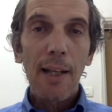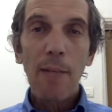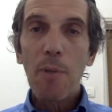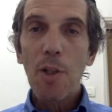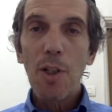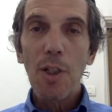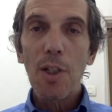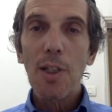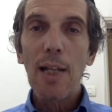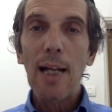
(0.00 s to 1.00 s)
person
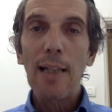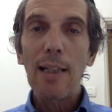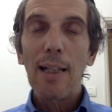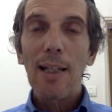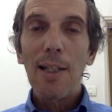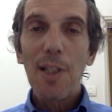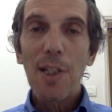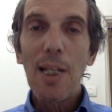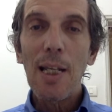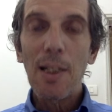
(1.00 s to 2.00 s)
does not
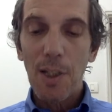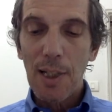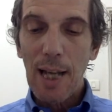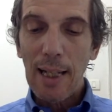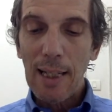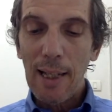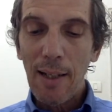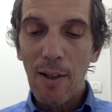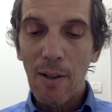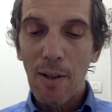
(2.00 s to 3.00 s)
see and does not
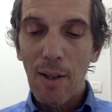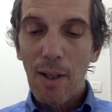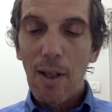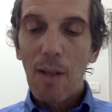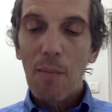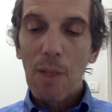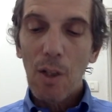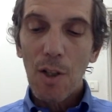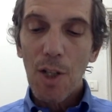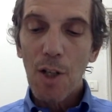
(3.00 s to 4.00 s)
hear
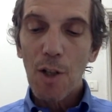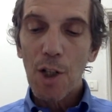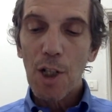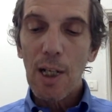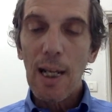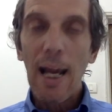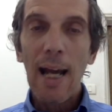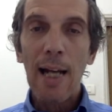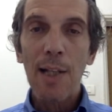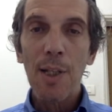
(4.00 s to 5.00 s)
because he or she
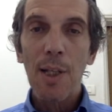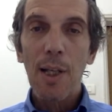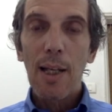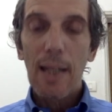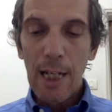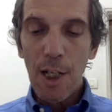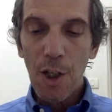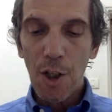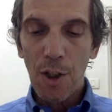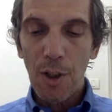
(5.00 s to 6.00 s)
has
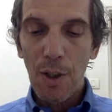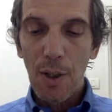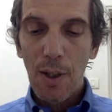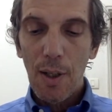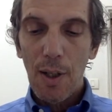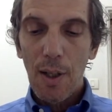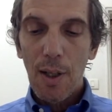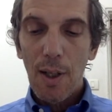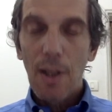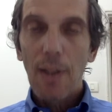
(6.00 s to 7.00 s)
injured
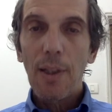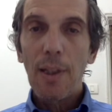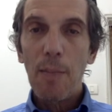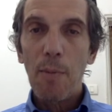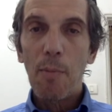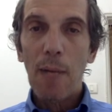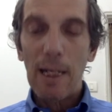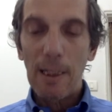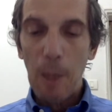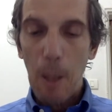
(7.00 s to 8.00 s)
the deeper
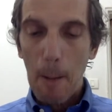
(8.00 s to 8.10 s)
mind.